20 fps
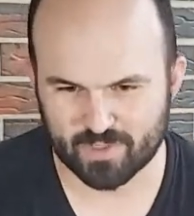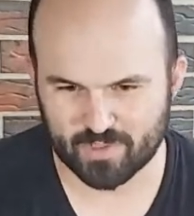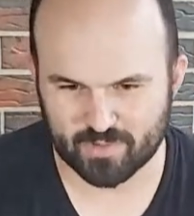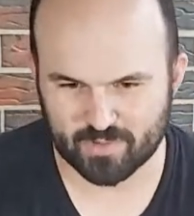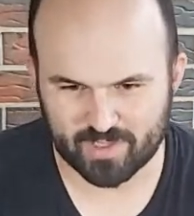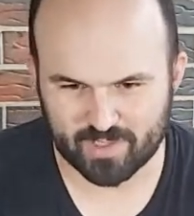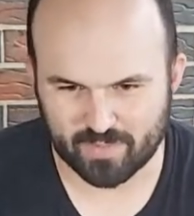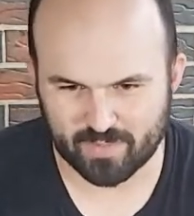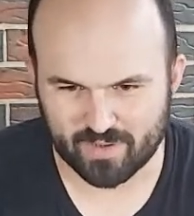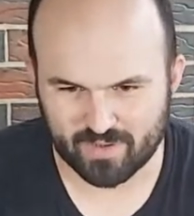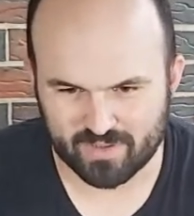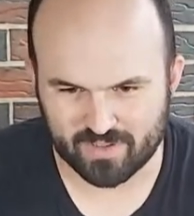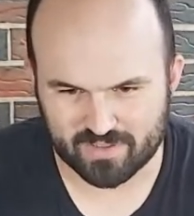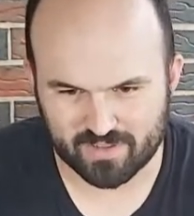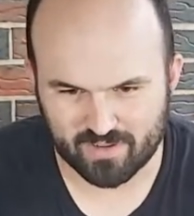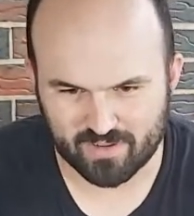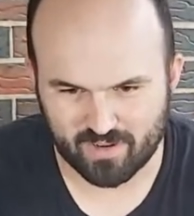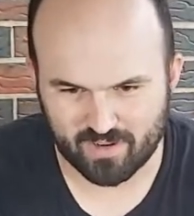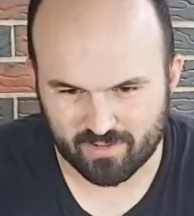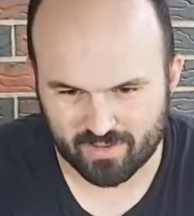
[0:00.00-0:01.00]
OEM parts.
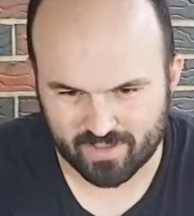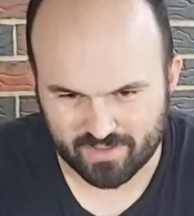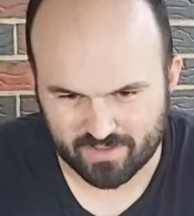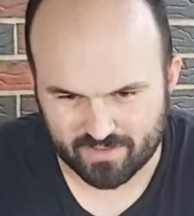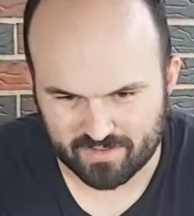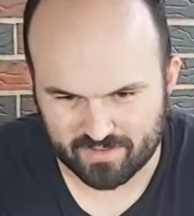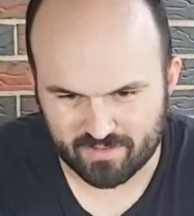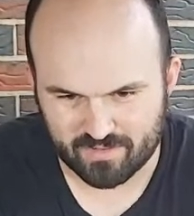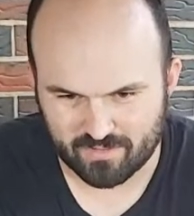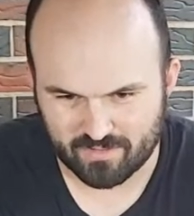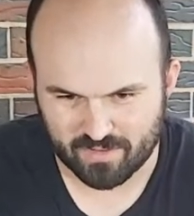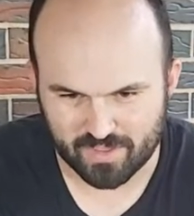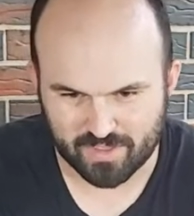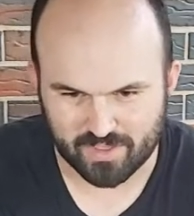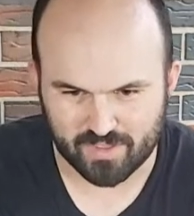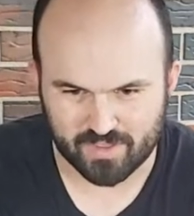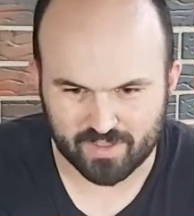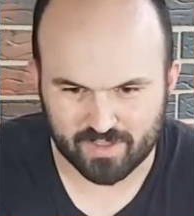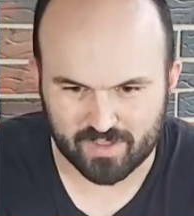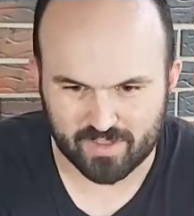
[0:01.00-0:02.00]
They're always really
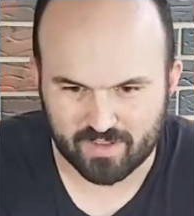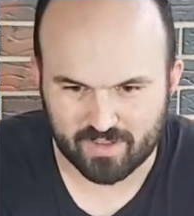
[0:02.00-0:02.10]
good.